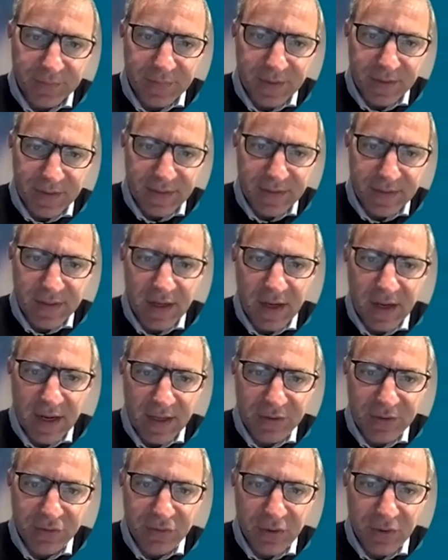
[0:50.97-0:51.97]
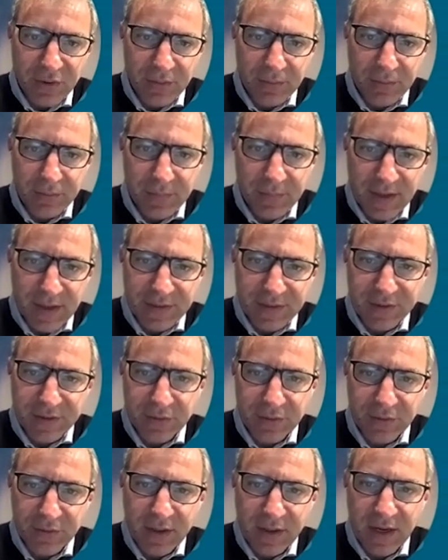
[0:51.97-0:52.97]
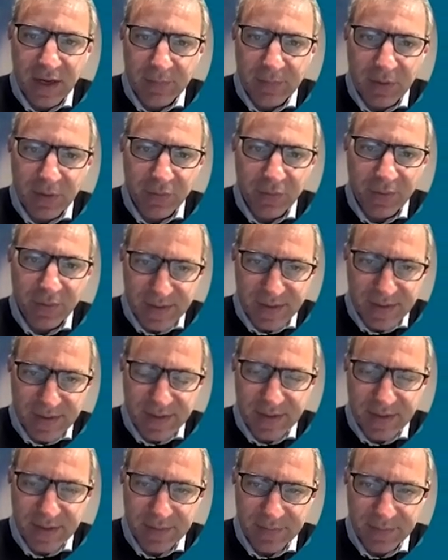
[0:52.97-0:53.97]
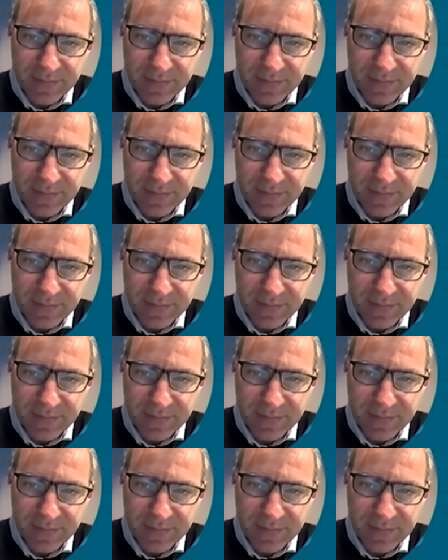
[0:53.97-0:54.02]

is Hydro-Meteo-Climate Risk